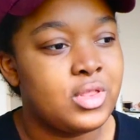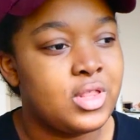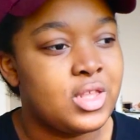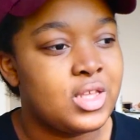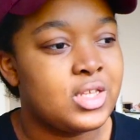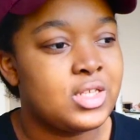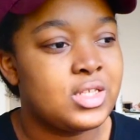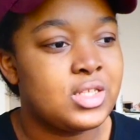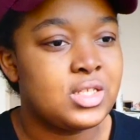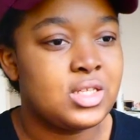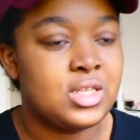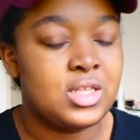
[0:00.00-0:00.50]

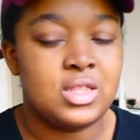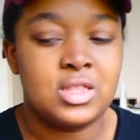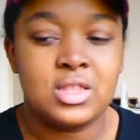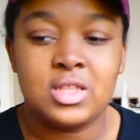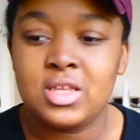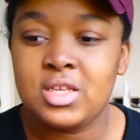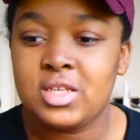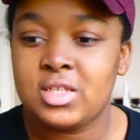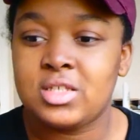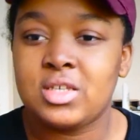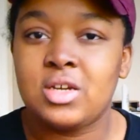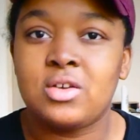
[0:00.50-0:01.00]
This and
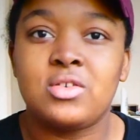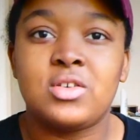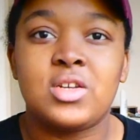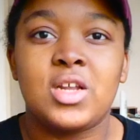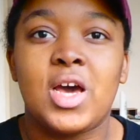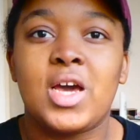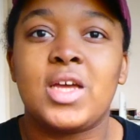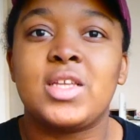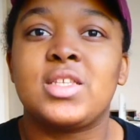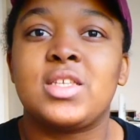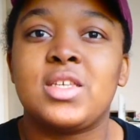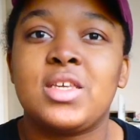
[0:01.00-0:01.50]
this are
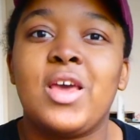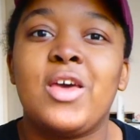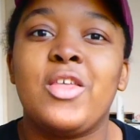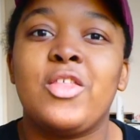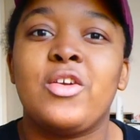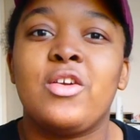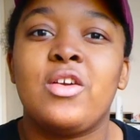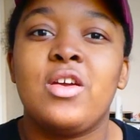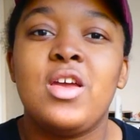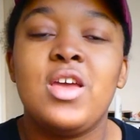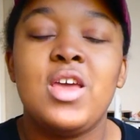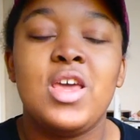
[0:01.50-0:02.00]
tied
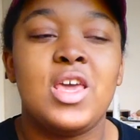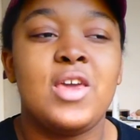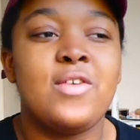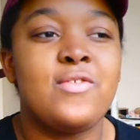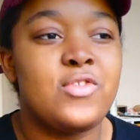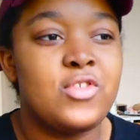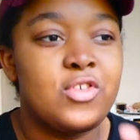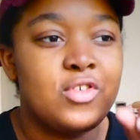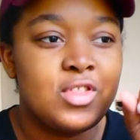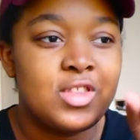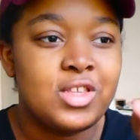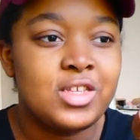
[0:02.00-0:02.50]
together,
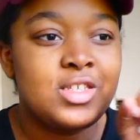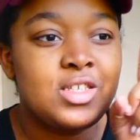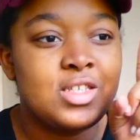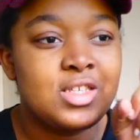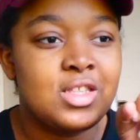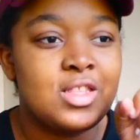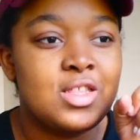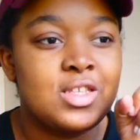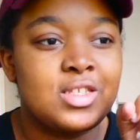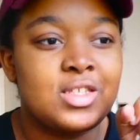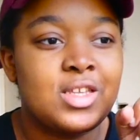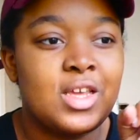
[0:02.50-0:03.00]
even though this is
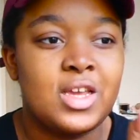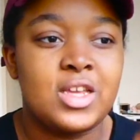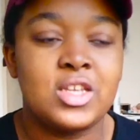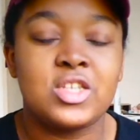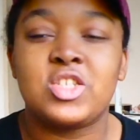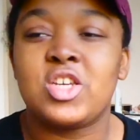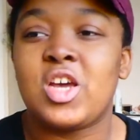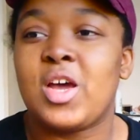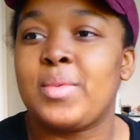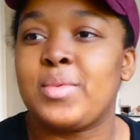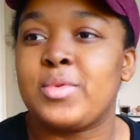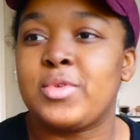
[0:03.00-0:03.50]
in the second
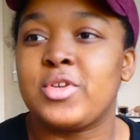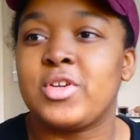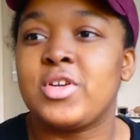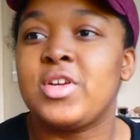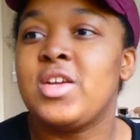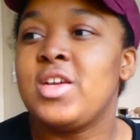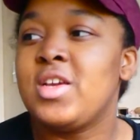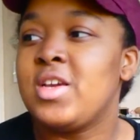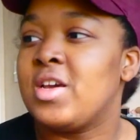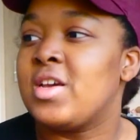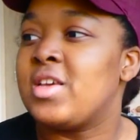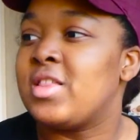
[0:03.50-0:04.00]
chapter
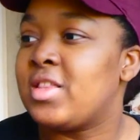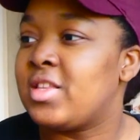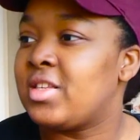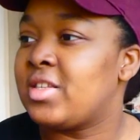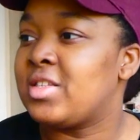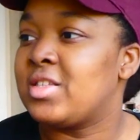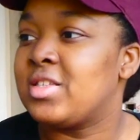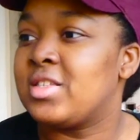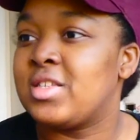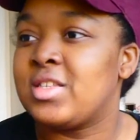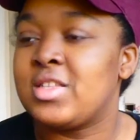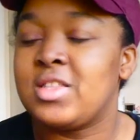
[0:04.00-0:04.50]
and
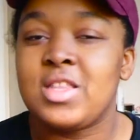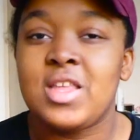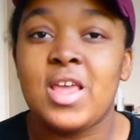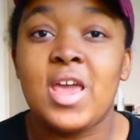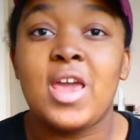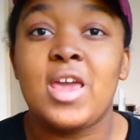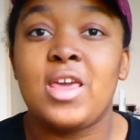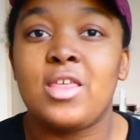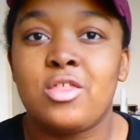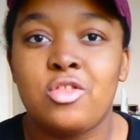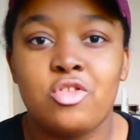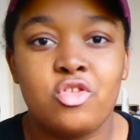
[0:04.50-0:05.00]
this is in the
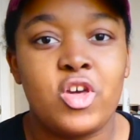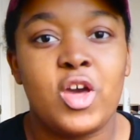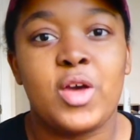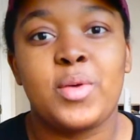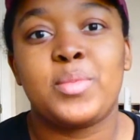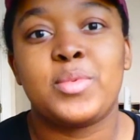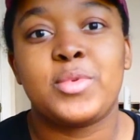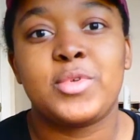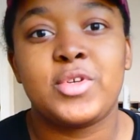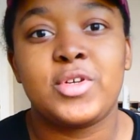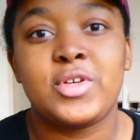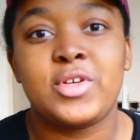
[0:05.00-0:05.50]
8th
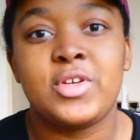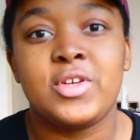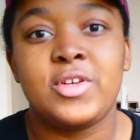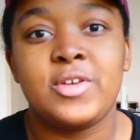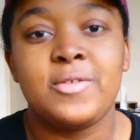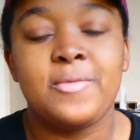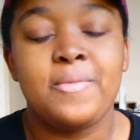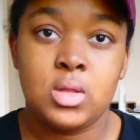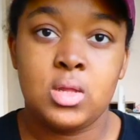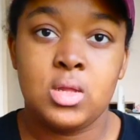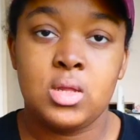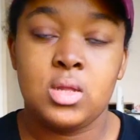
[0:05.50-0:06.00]
chapter.
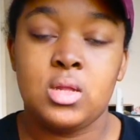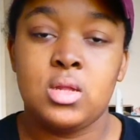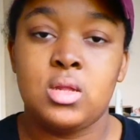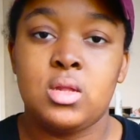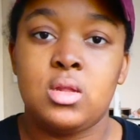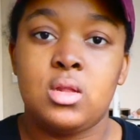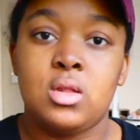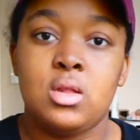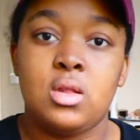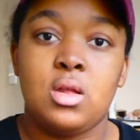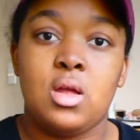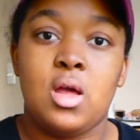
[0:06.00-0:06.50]

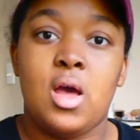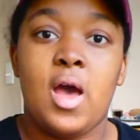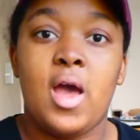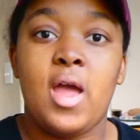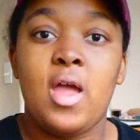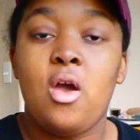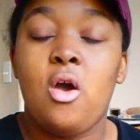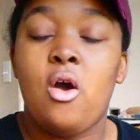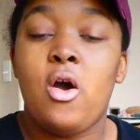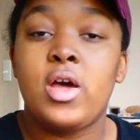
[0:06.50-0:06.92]
I